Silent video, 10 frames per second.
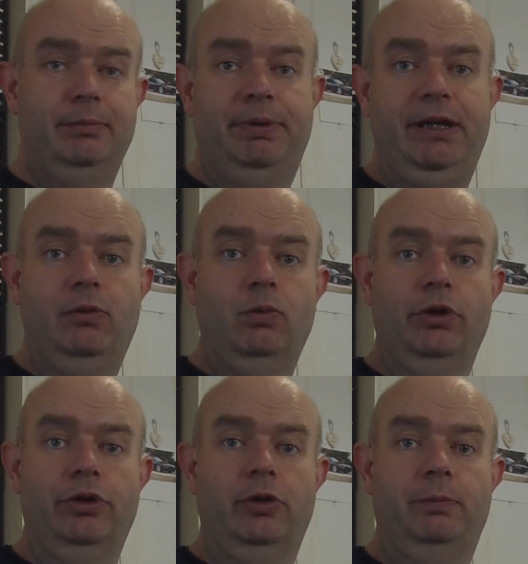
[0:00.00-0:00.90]
pick
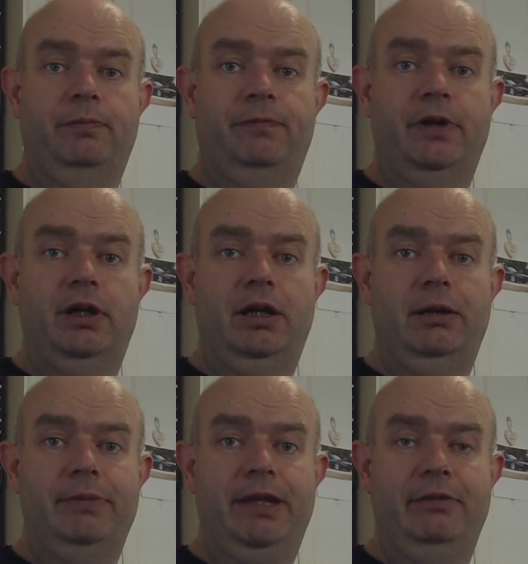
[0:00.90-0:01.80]
one up
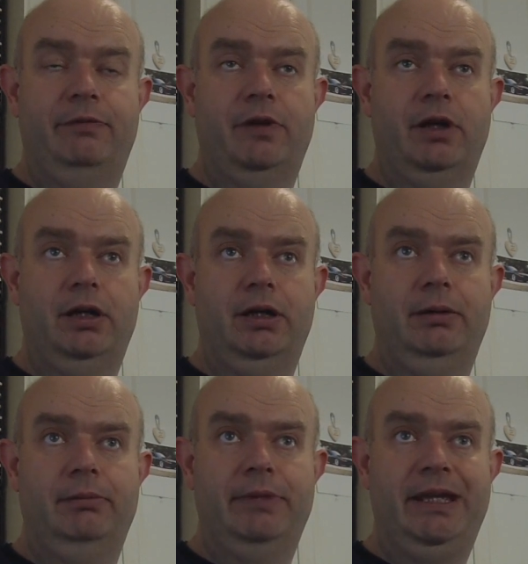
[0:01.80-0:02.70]
from
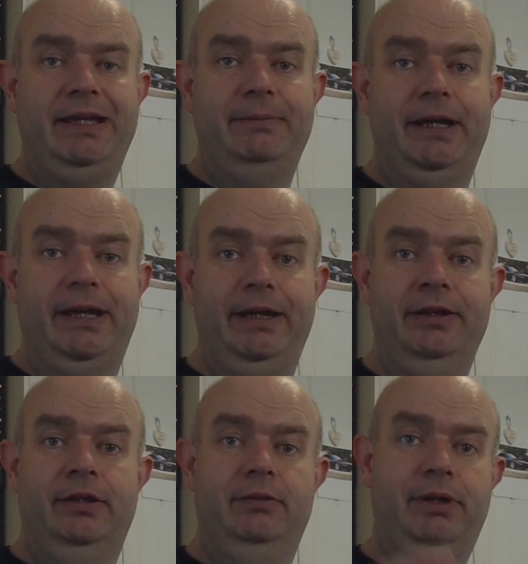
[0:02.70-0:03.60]
from eBay,
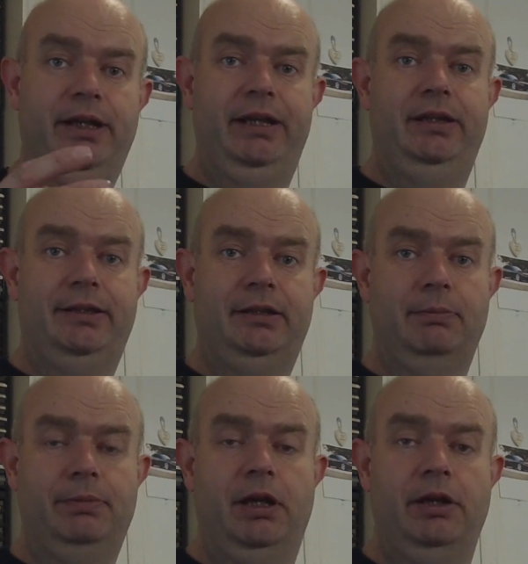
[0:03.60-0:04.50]
buy a
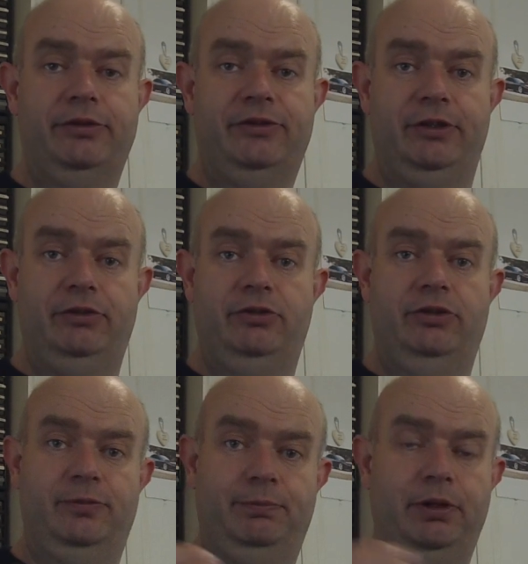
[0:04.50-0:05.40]
little box that you
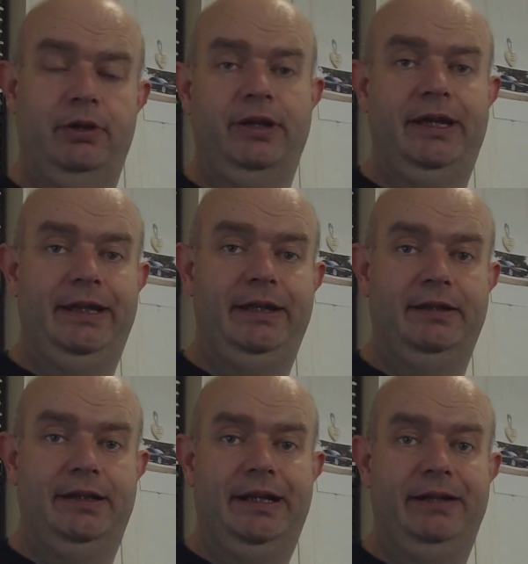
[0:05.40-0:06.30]
just plug
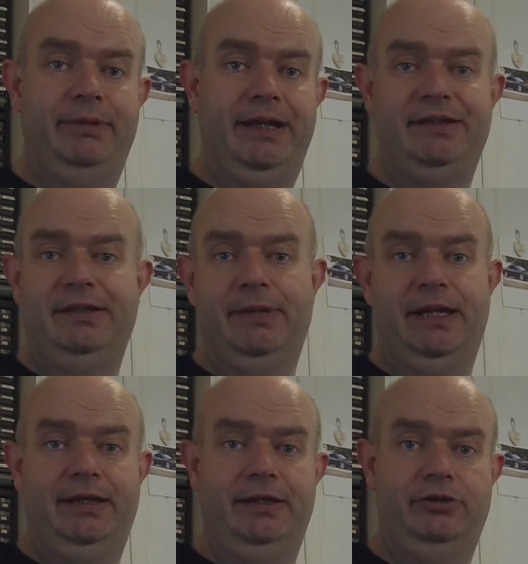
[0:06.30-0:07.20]
in and basically
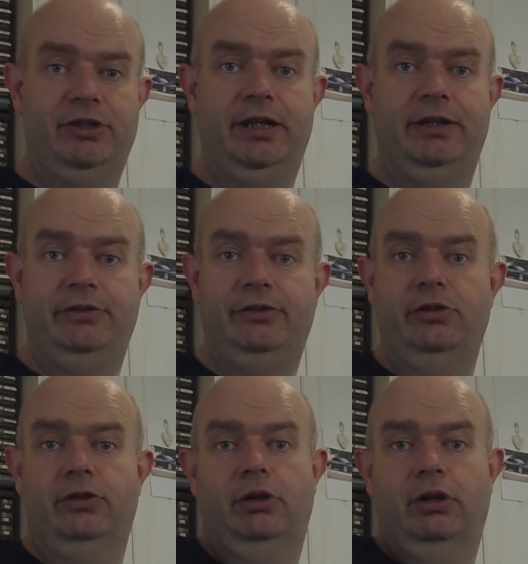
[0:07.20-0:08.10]
make it charge
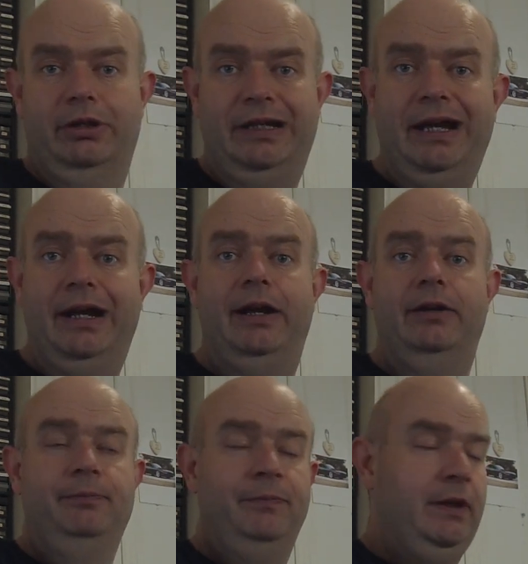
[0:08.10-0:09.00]
your
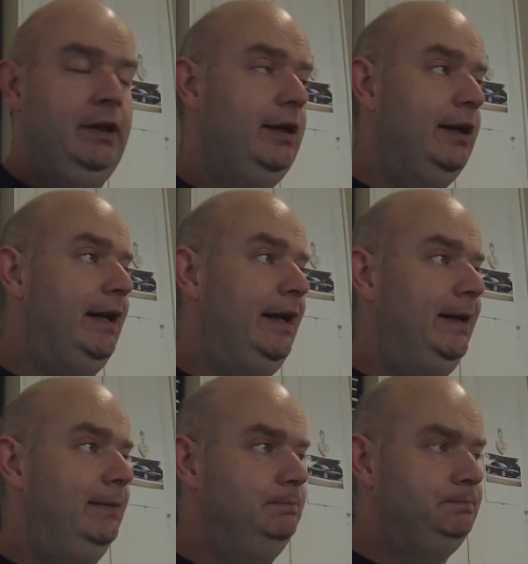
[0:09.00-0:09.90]
car.
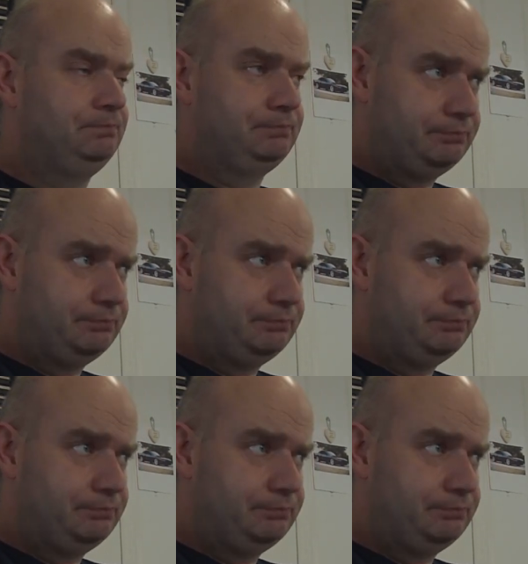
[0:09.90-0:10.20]
Um,